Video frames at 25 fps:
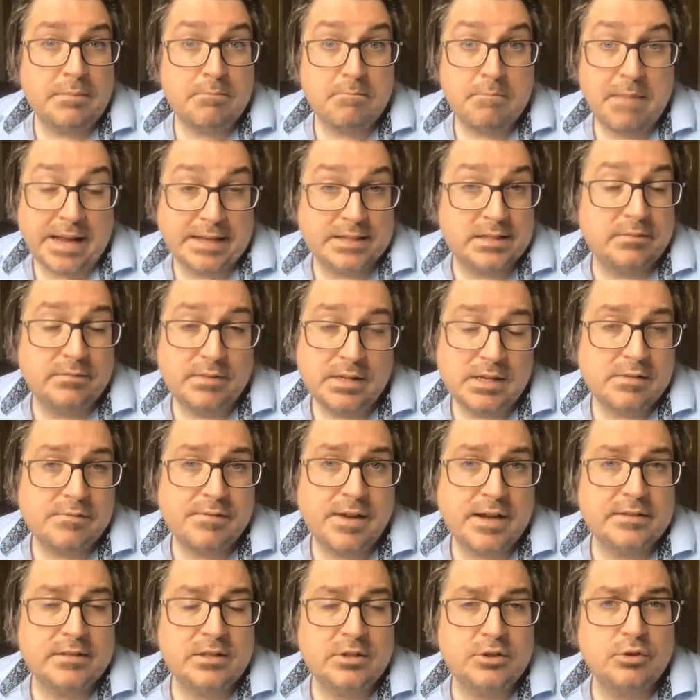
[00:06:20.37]
massively
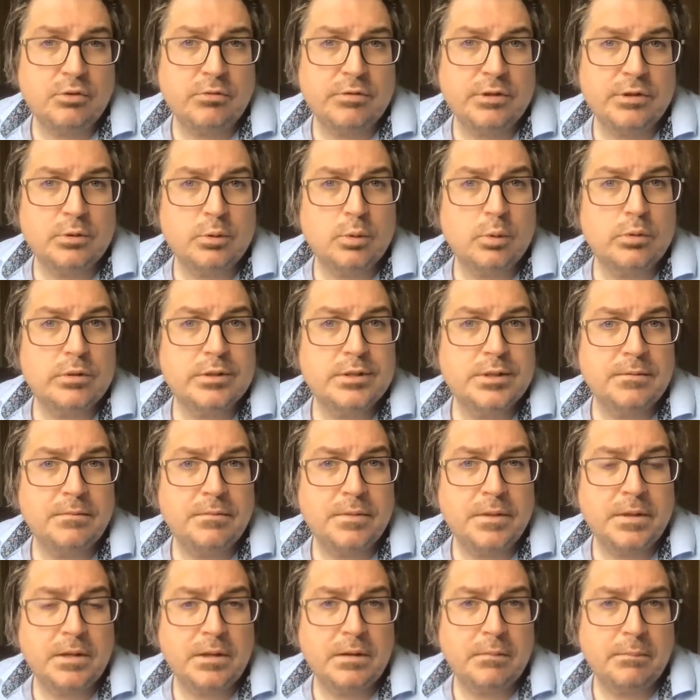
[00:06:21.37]
affected during the course of
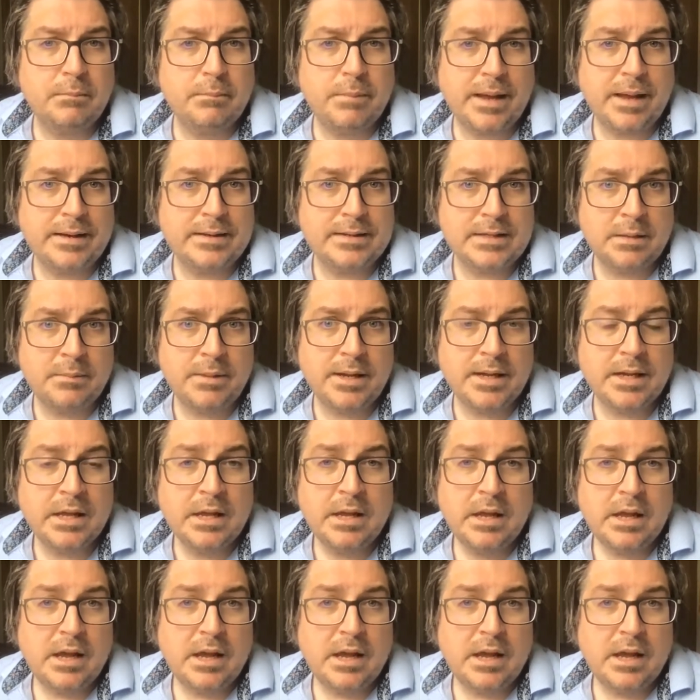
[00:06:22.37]
the pandemic,